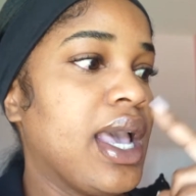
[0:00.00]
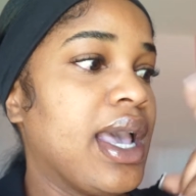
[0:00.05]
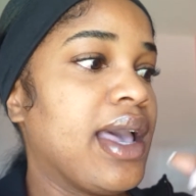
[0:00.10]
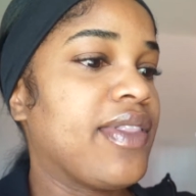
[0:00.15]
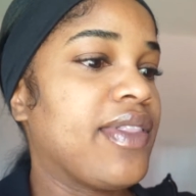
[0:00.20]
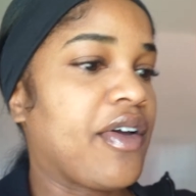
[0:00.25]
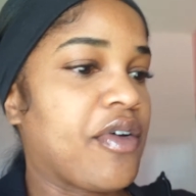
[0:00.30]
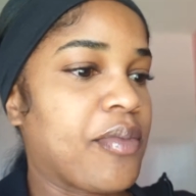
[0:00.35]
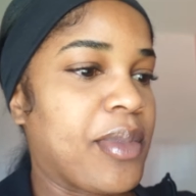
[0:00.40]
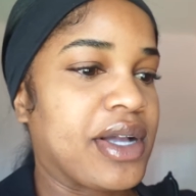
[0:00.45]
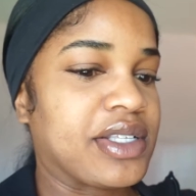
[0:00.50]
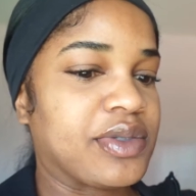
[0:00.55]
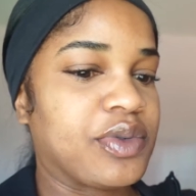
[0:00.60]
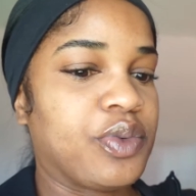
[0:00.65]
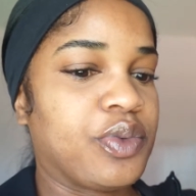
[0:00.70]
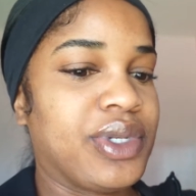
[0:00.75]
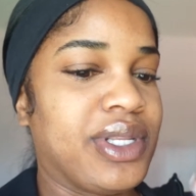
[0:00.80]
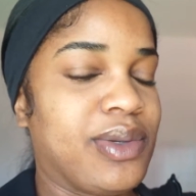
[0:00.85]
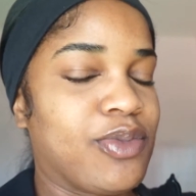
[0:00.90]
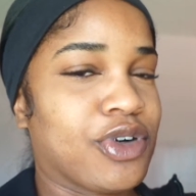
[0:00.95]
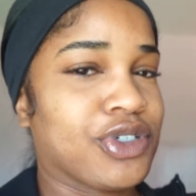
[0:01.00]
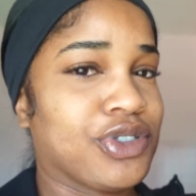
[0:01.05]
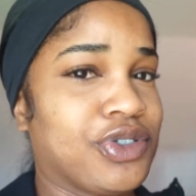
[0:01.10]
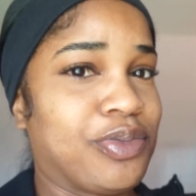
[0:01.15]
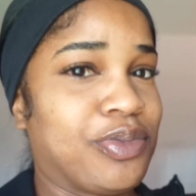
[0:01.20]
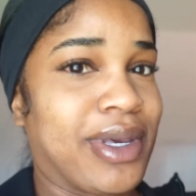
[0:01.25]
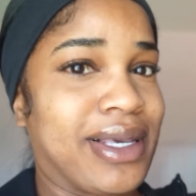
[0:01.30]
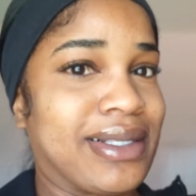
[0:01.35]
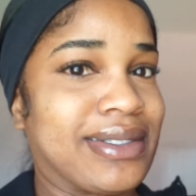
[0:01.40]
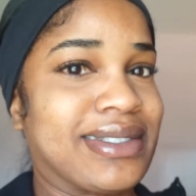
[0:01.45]
and that reminds me, we need more
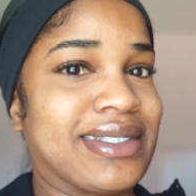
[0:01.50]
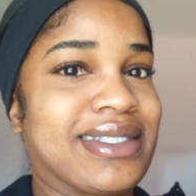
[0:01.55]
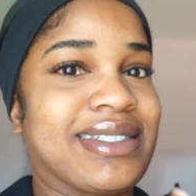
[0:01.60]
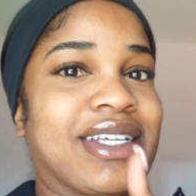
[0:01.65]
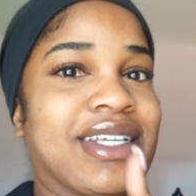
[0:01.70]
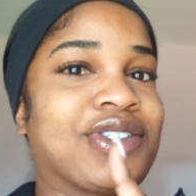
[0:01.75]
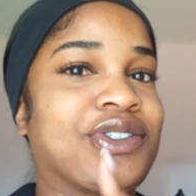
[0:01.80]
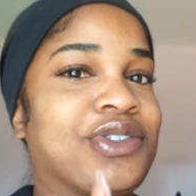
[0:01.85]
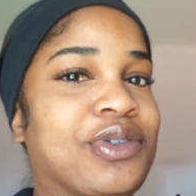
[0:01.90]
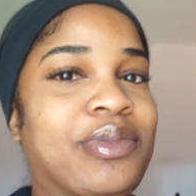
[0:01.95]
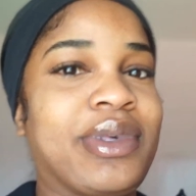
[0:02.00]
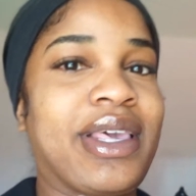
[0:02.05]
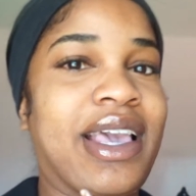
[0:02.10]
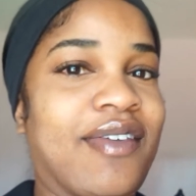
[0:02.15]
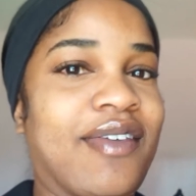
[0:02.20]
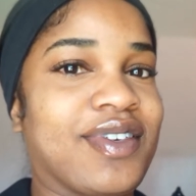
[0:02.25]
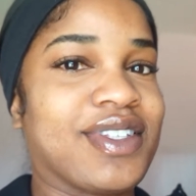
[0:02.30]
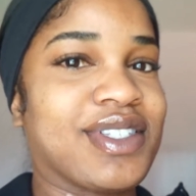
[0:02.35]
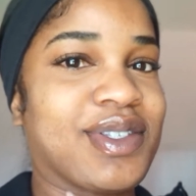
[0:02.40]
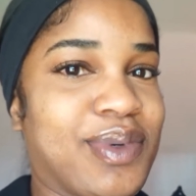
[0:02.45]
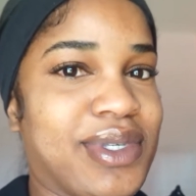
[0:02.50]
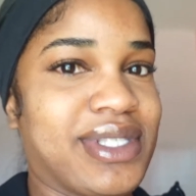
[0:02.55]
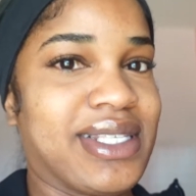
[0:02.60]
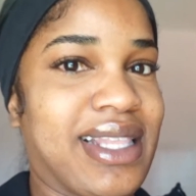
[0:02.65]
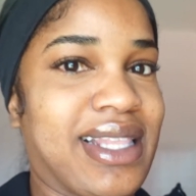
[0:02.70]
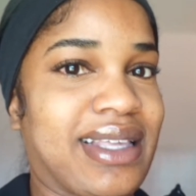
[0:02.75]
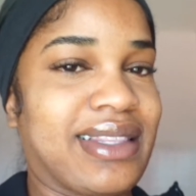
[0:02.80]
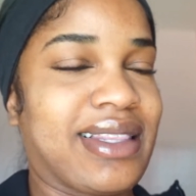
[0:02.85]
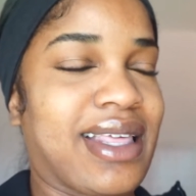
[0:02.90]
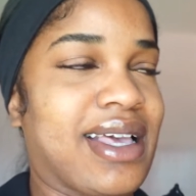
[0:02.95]
toothpaste because I shouldn't be having to squeeze it
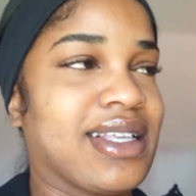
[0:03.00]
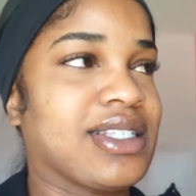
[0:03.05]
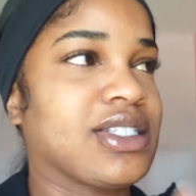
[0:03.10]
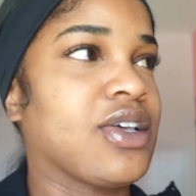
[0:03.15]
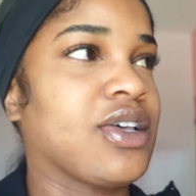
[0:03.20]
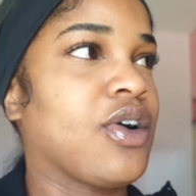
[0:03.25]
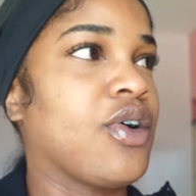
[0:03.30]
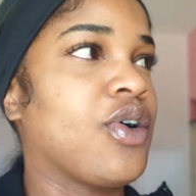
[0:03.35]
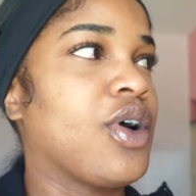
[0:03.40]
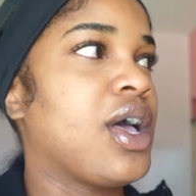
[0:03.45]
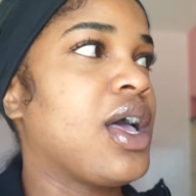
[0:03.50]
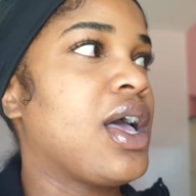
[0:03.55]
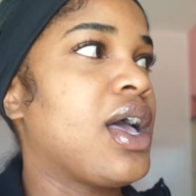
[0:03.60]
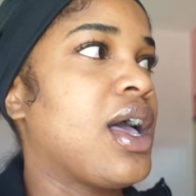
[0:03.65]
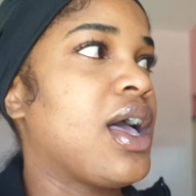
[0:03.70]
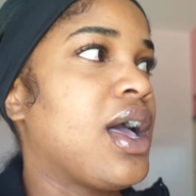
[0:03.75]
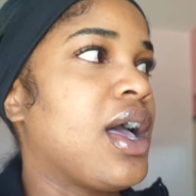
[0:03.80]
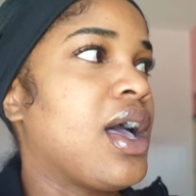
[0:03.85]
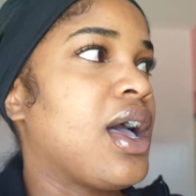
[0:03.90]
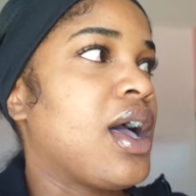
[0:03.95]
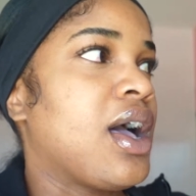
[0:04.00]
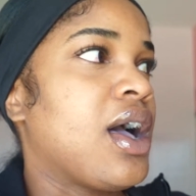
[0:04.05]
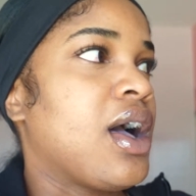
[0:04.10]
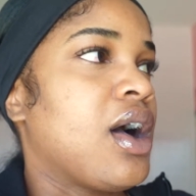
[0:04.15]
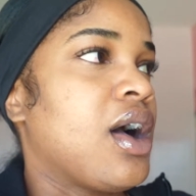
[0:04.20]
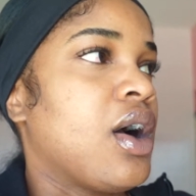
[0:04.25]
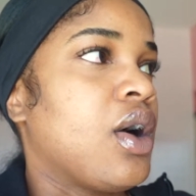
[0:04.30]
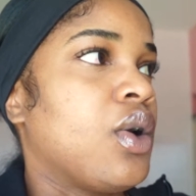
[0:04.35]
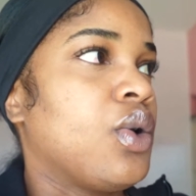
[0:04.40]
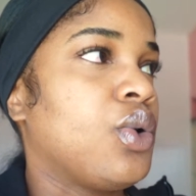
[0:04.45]
like that. So,
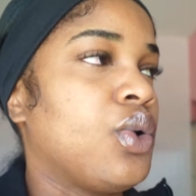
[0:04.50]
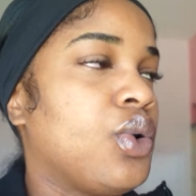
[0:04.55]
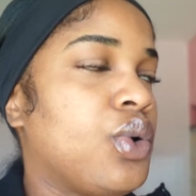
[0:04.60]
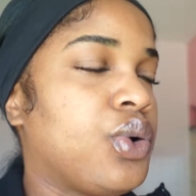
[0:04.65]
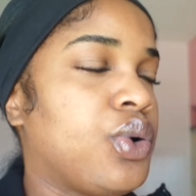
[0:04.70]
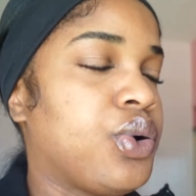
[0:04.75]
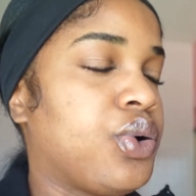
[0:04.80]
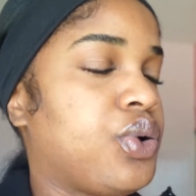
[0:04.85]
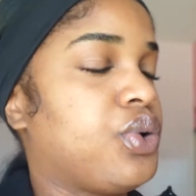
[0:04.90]
whew,